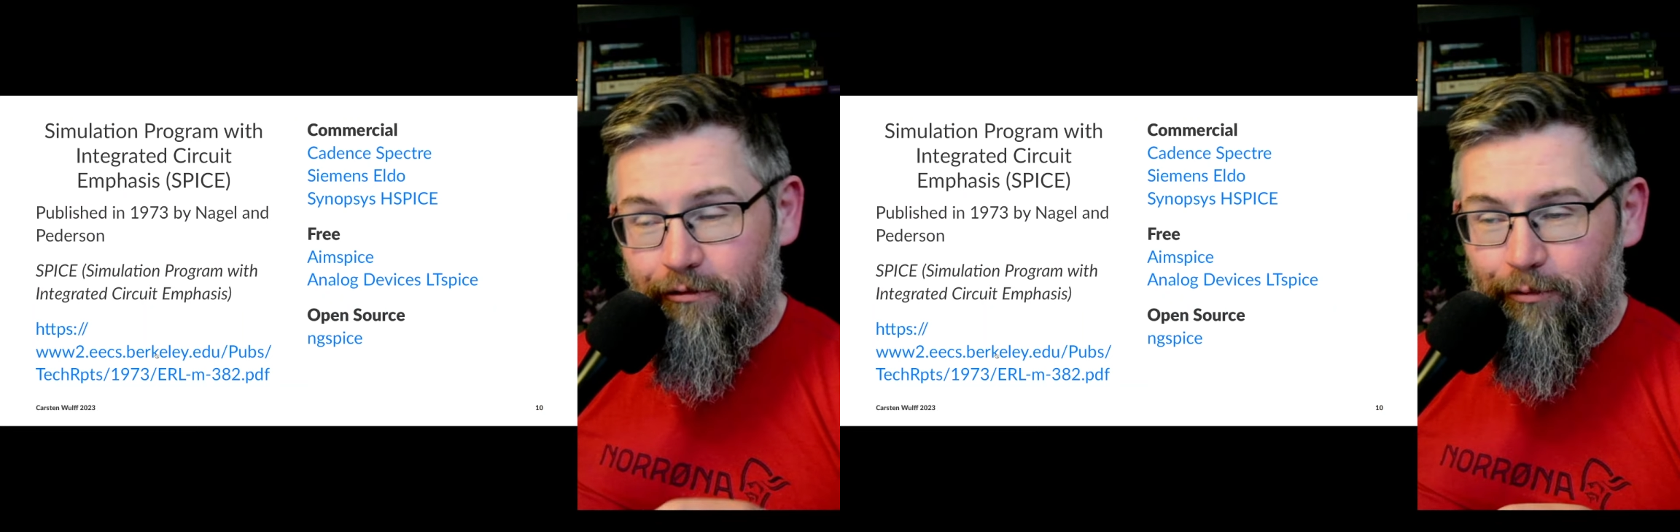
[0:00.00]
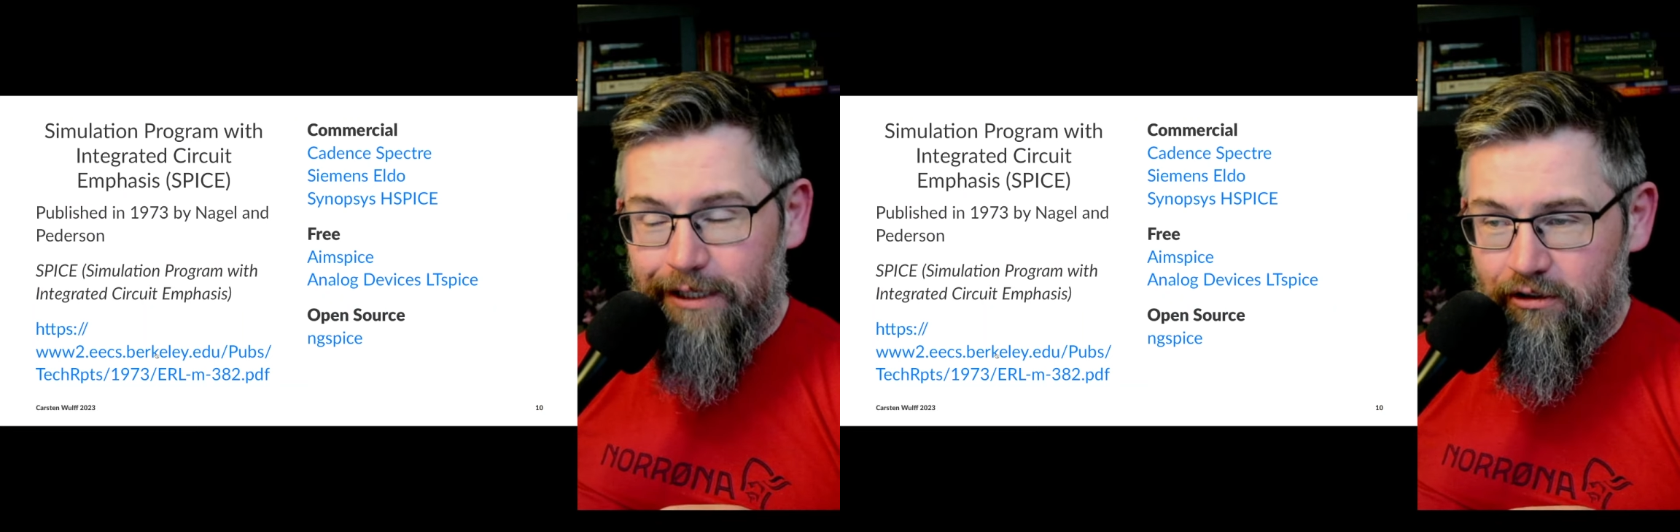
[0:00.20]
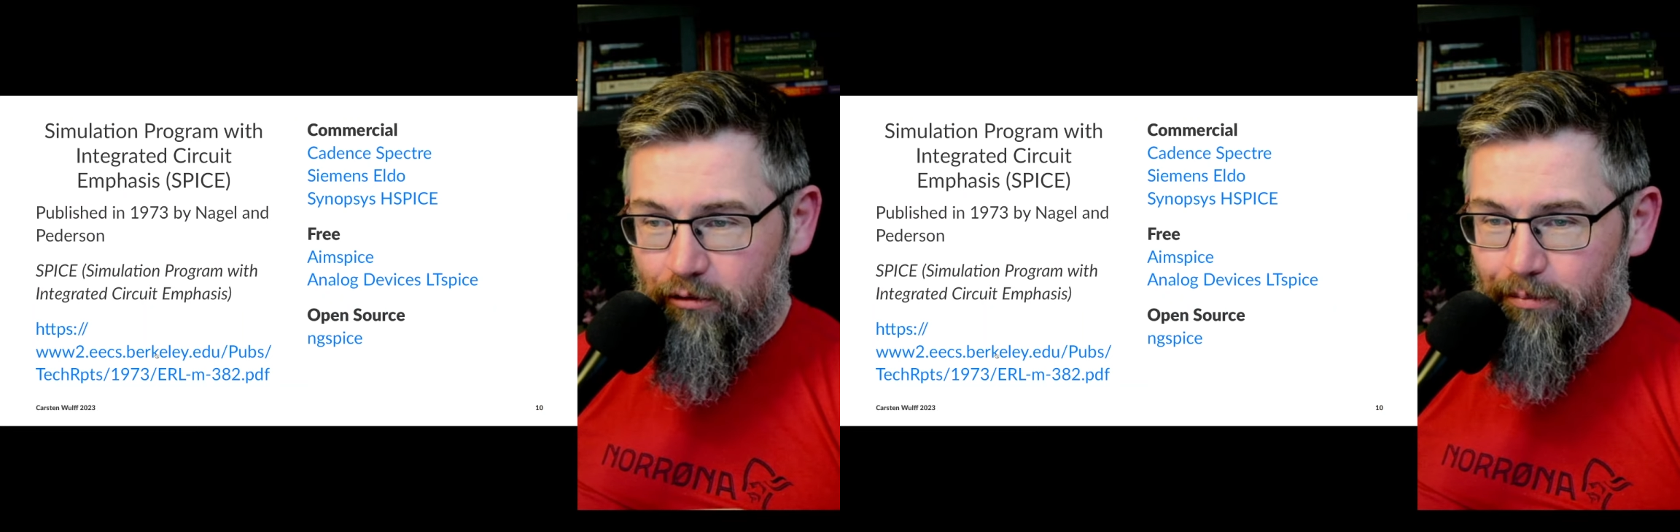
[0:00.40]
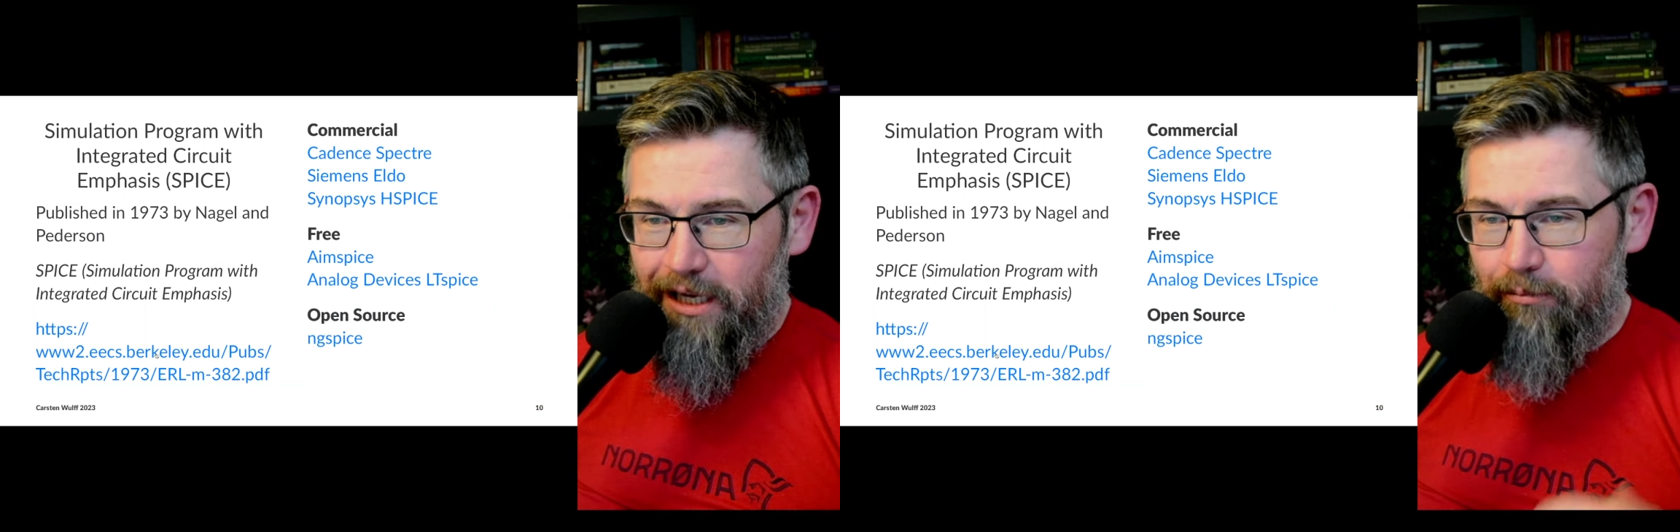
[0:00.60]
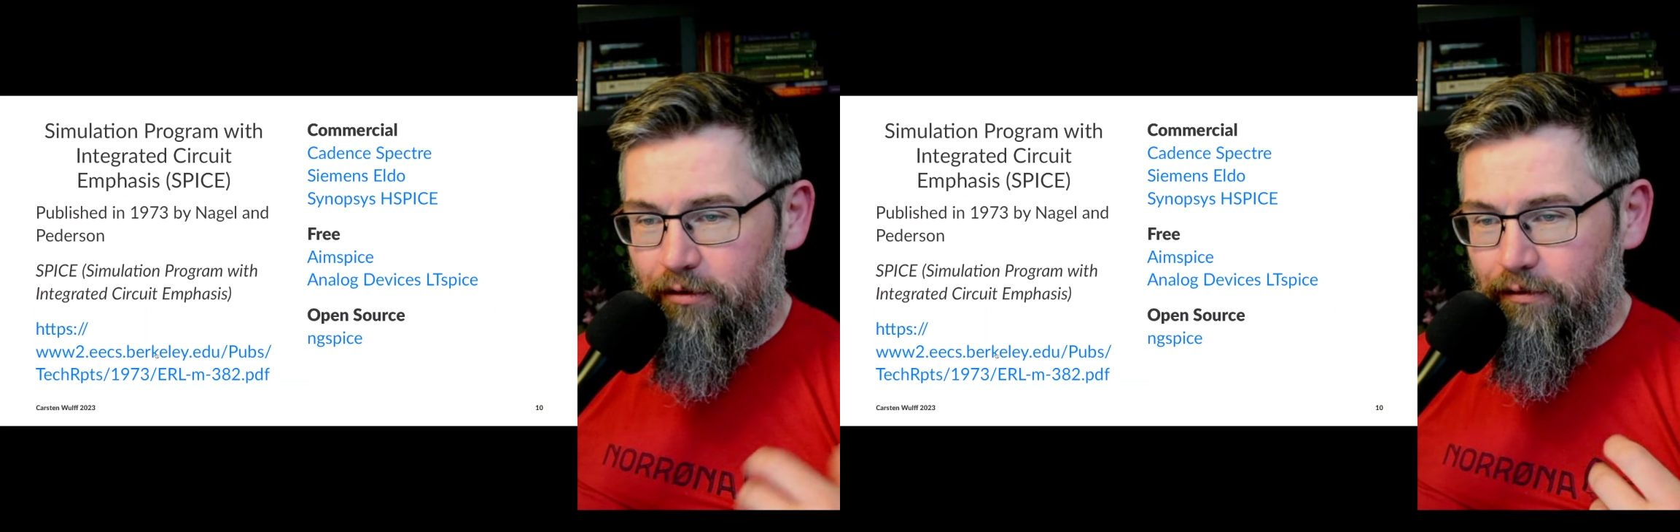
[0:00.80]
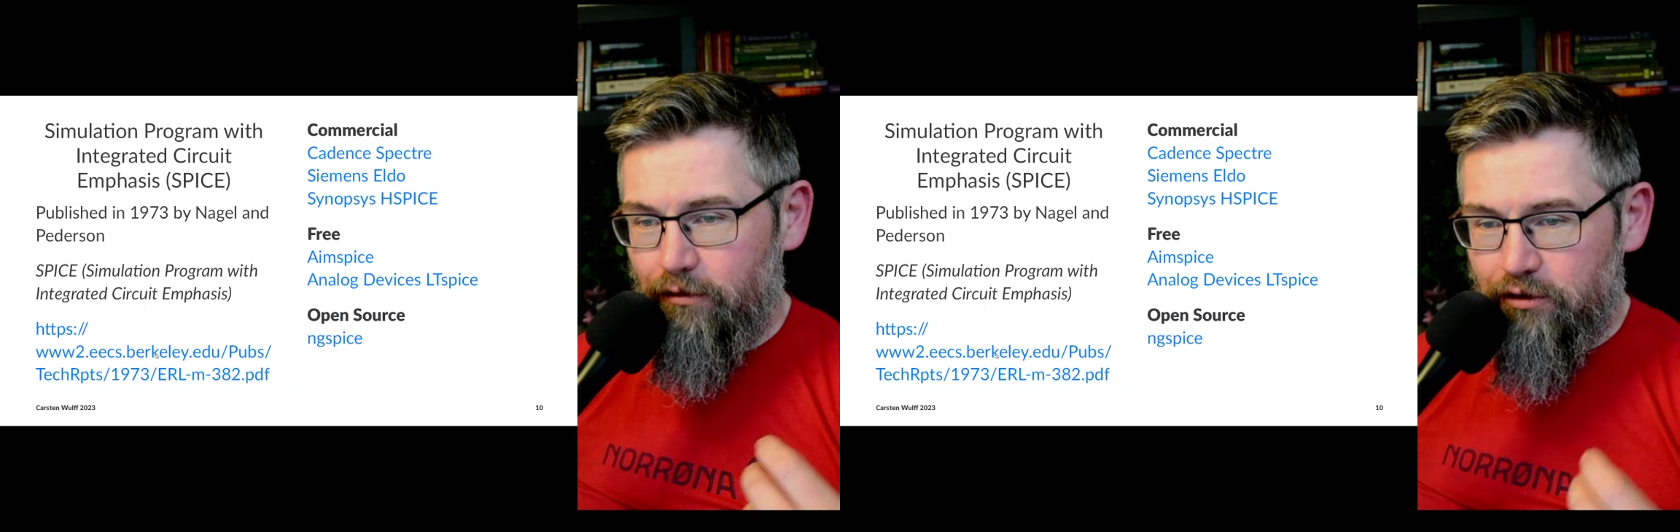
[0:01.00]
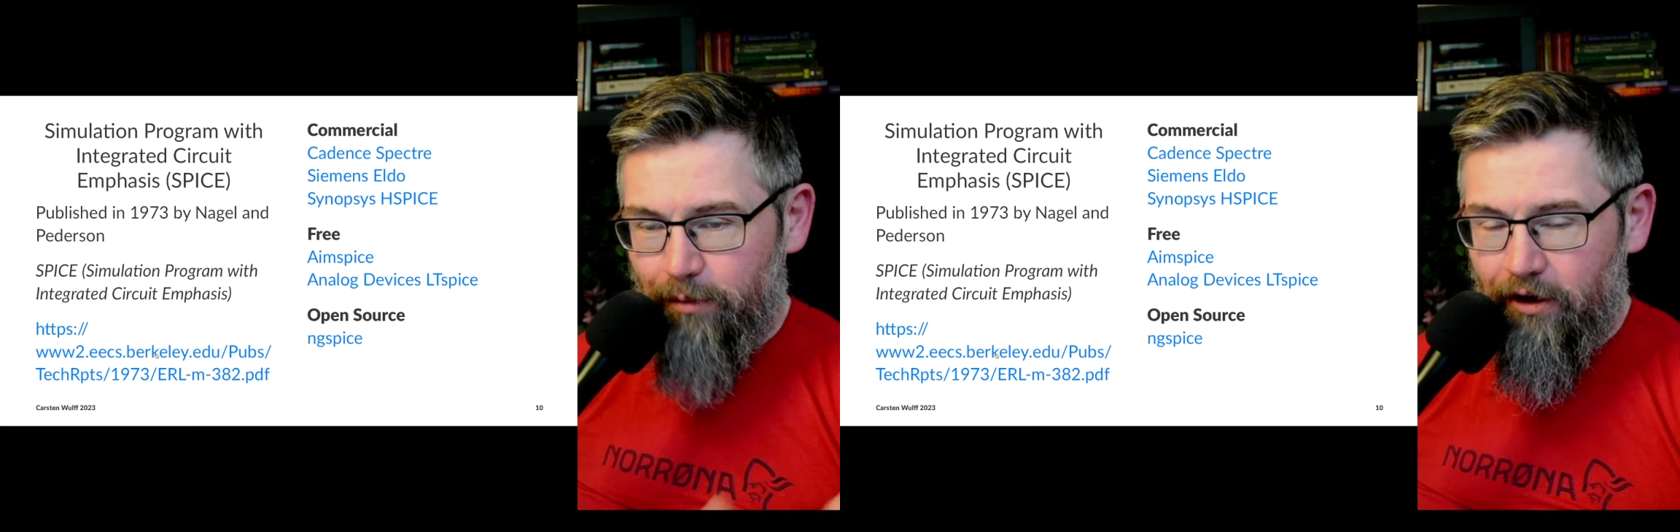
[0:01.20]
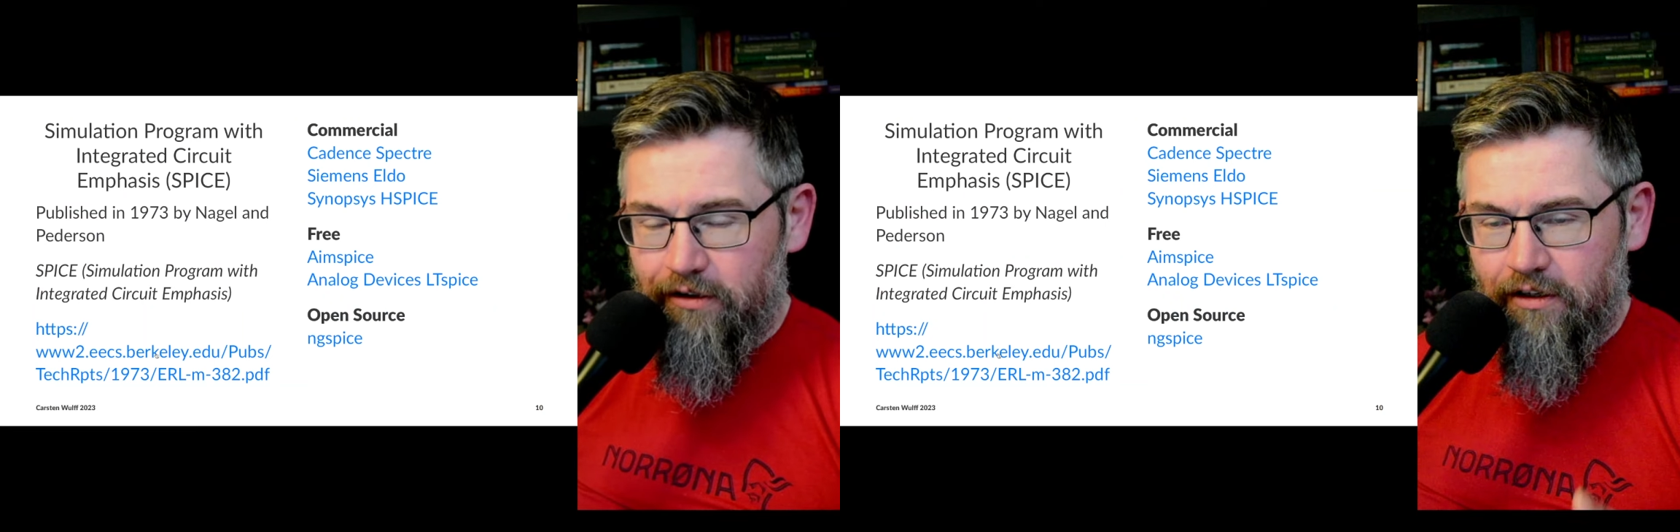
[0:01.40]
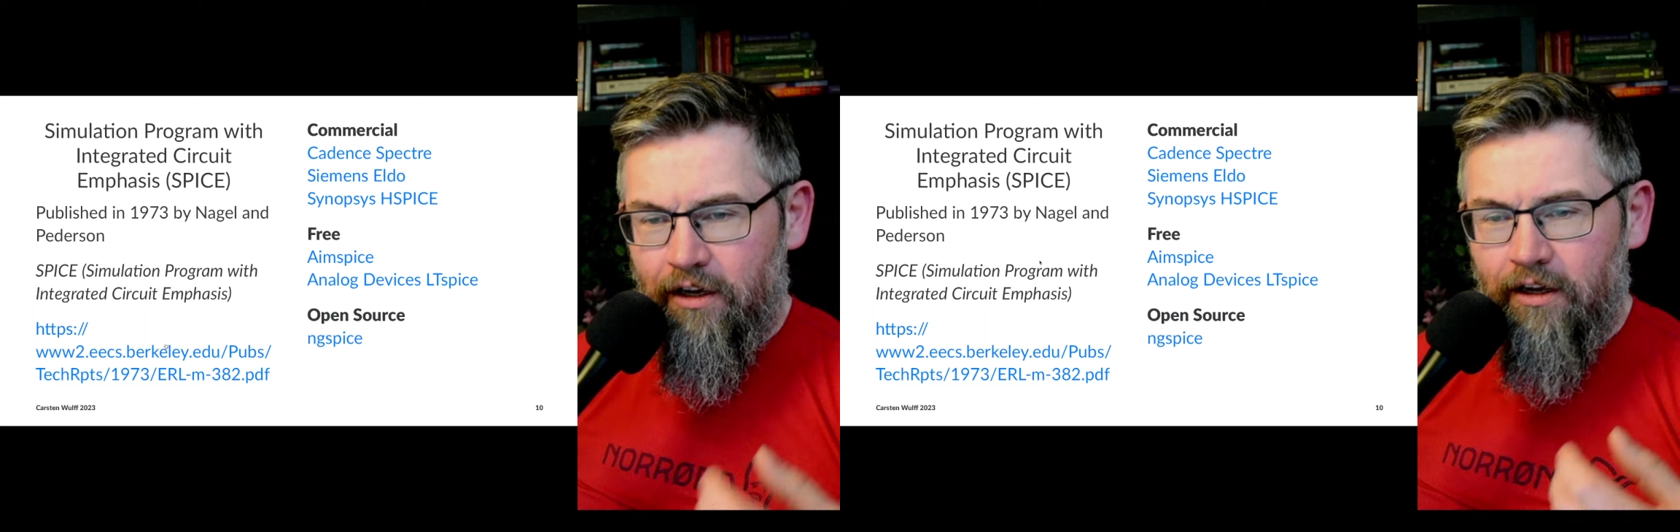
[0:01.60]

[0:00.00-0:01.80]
original paper for SPICE.